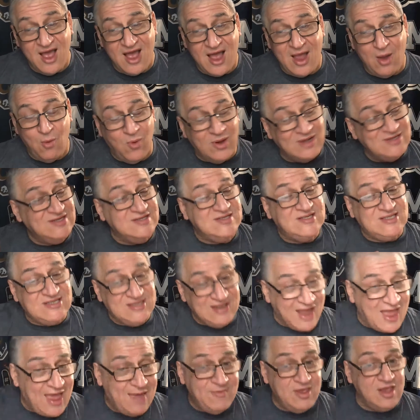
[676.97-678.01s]
I wasn't
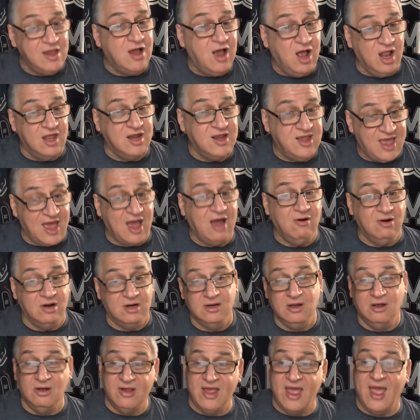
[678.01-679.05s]
slamming Colin Cowherd,
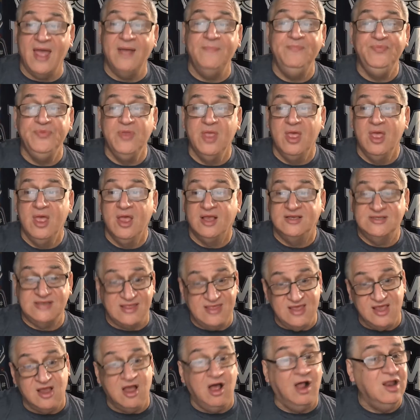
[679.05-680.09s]
okay? Because I
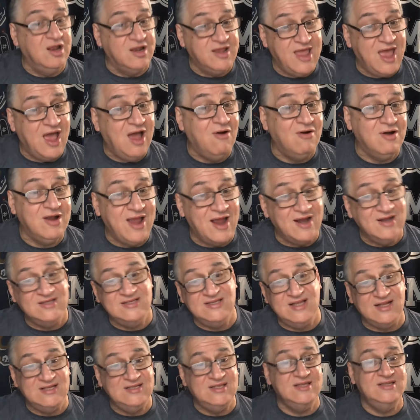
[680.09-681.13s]
think Colin Cowherd kind of
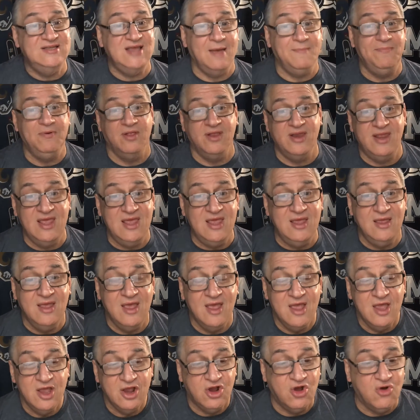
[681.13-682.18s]
sets the tempo, and he
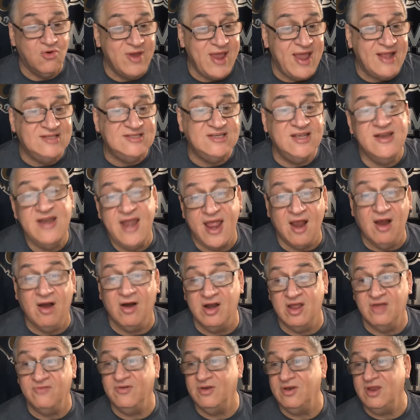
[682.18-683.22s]
creates a
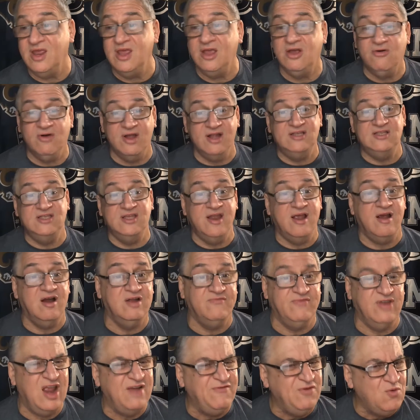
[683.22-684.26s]
narrative,
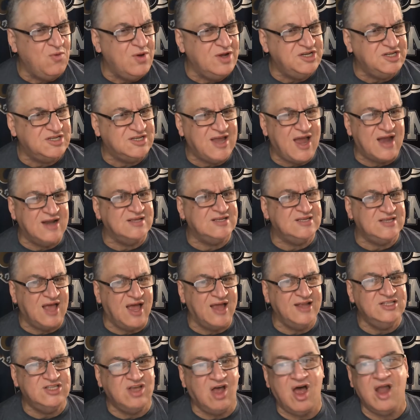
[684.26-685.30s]
and everyone just kind of
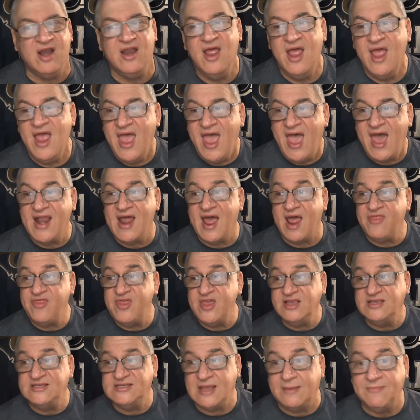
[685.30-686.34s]
signs on. And I
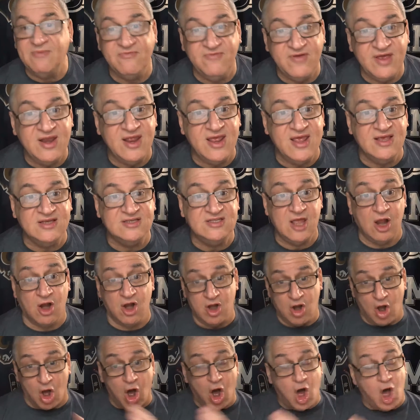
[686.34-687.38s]
think some of it is they're in
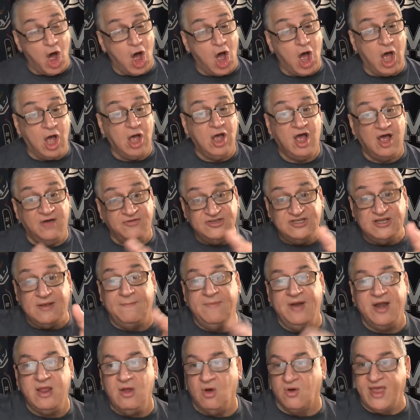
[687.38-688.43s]
awe of
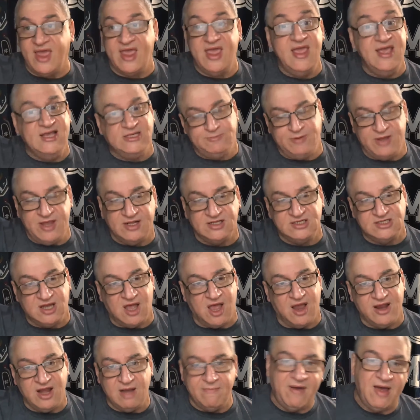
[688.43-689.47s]
somebody. Okay, ESPN's
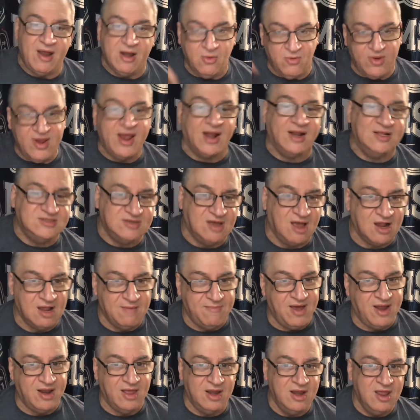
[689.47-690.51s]
talking about it. We got to talk
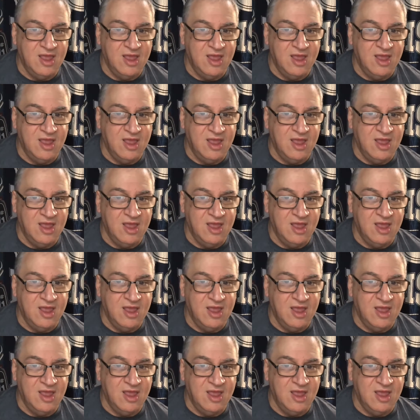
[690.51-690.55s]
about it.